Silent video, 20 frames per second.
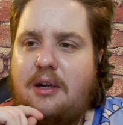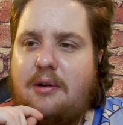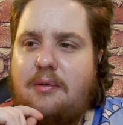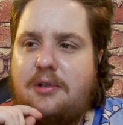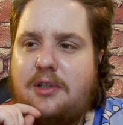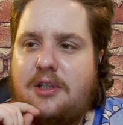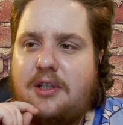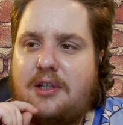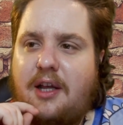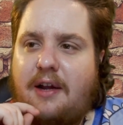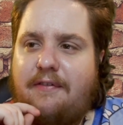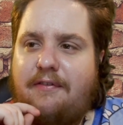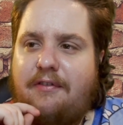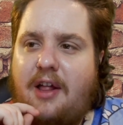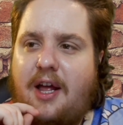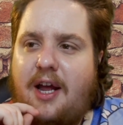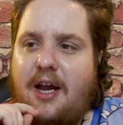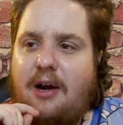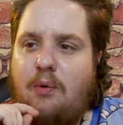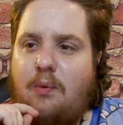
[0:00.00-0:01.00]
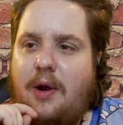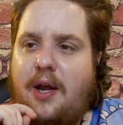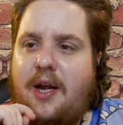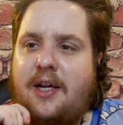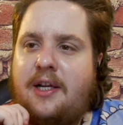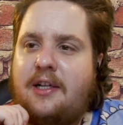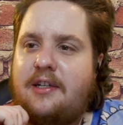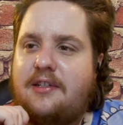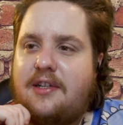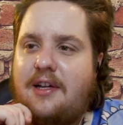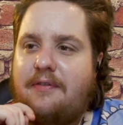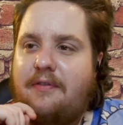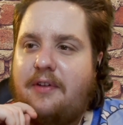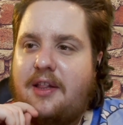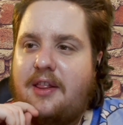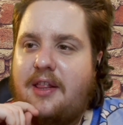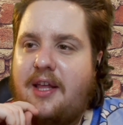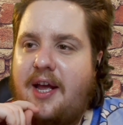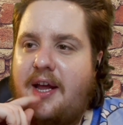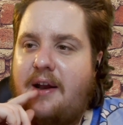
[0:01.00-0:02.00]
would just like fly away and stuff
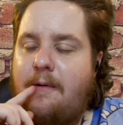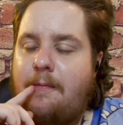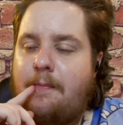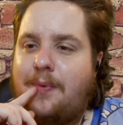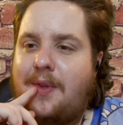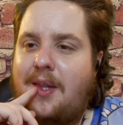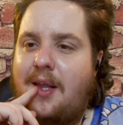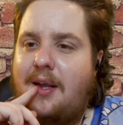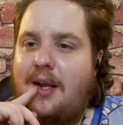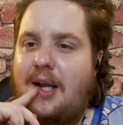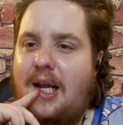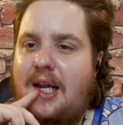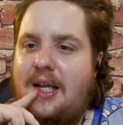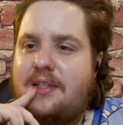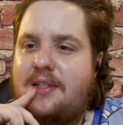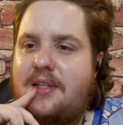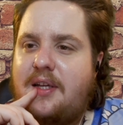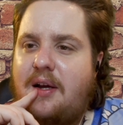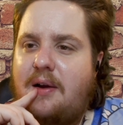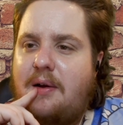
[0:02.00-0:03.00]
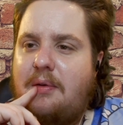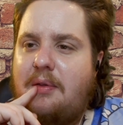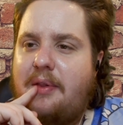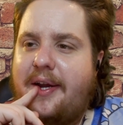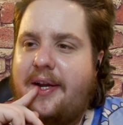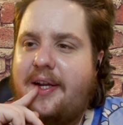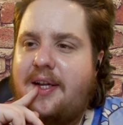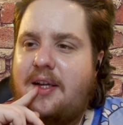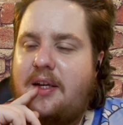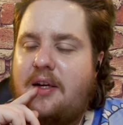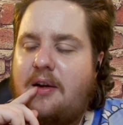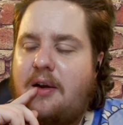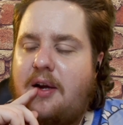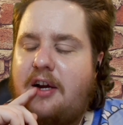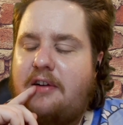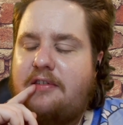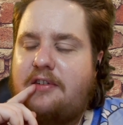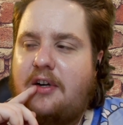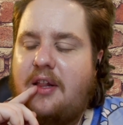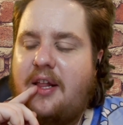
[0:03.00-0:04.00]
like that. And so I'm like, you know,
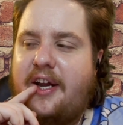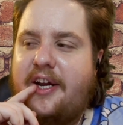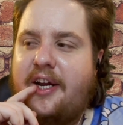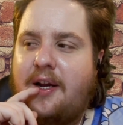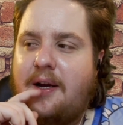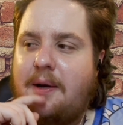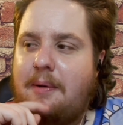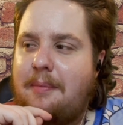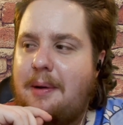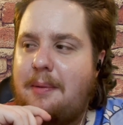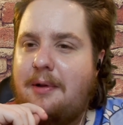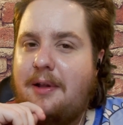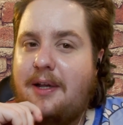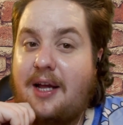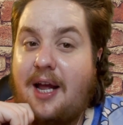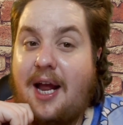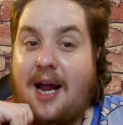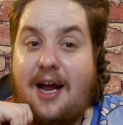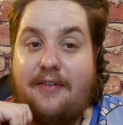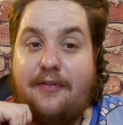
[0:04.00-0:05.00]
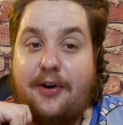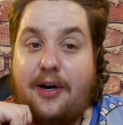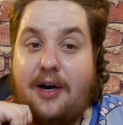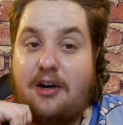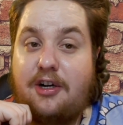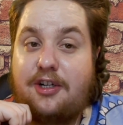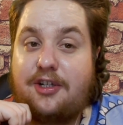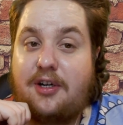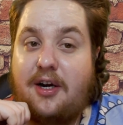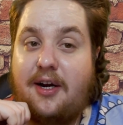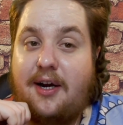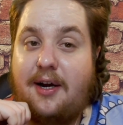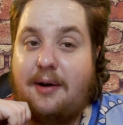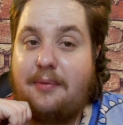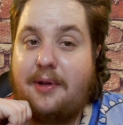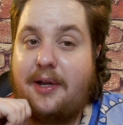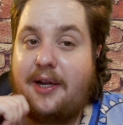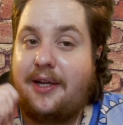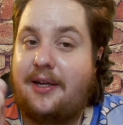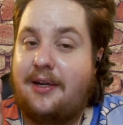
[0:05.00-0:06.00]
after like maybe like a half an hour trying,
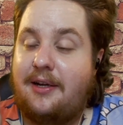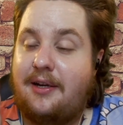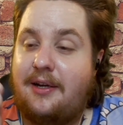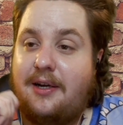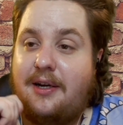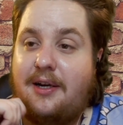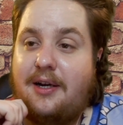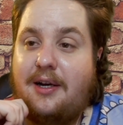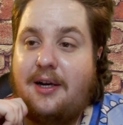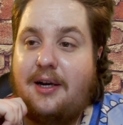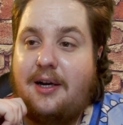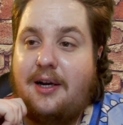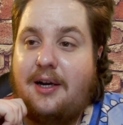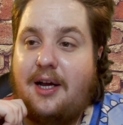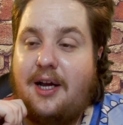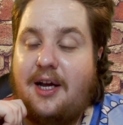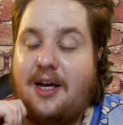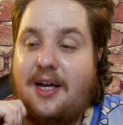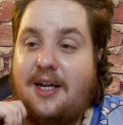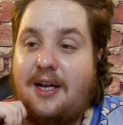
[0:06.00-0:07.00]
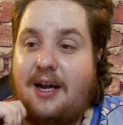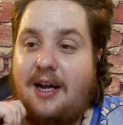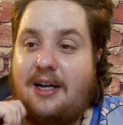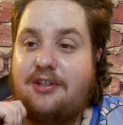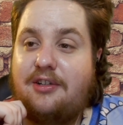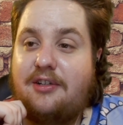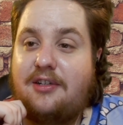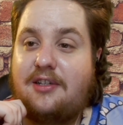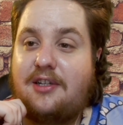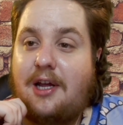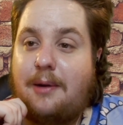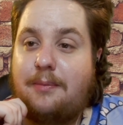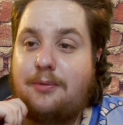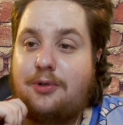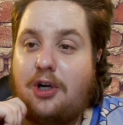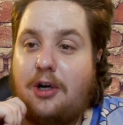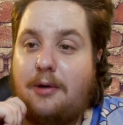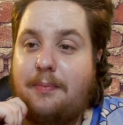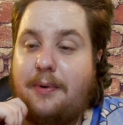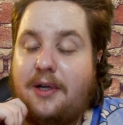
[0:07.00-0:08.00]
I'm like, it actually stopped
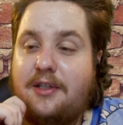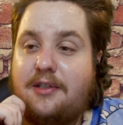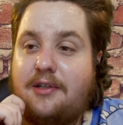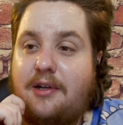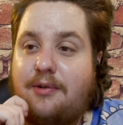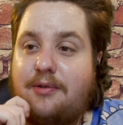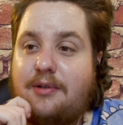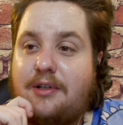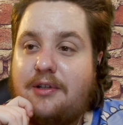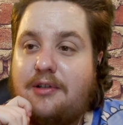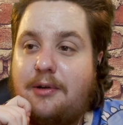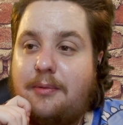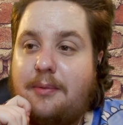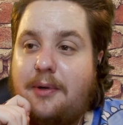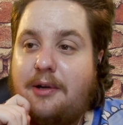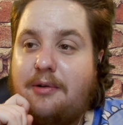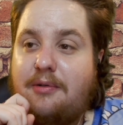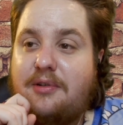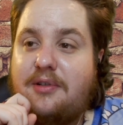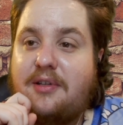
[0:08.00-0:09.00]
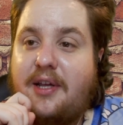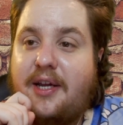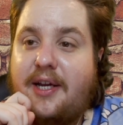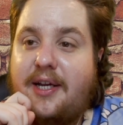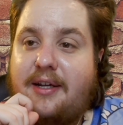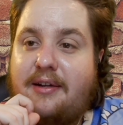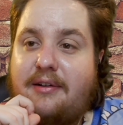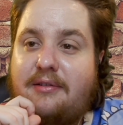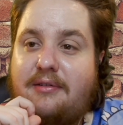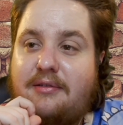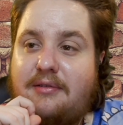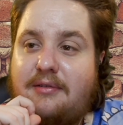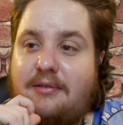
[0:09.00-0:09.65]
chirping. So I was assuming it was like,